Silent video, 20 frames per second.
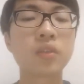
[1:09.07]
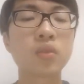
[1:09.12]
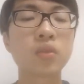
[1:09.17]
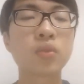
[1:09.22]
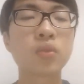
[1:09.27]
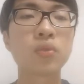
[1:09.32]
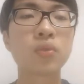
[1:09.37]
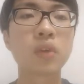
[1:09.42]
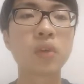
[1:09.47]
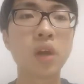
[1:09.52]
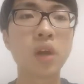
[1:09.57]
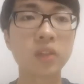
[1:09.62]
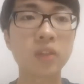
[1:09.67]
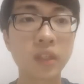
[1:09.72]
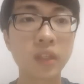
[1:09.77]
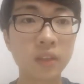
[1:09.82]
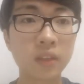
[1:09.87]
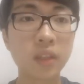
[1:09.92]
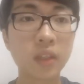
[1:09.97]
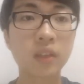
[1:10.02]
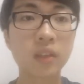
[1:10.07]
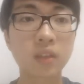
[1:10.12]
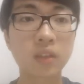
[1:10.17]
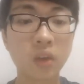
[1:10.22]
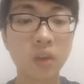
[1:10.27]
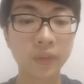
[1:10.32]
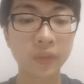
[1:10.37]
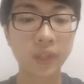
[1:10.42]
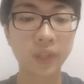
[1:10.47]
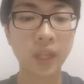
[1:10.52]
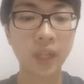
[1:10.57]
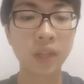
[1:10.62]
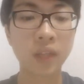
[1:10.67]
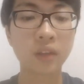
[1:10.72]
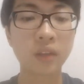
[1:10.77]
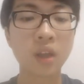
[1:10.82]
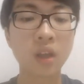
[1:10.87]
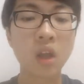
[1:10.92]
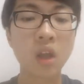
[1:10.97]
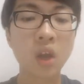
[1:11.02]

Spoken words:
to authentic content,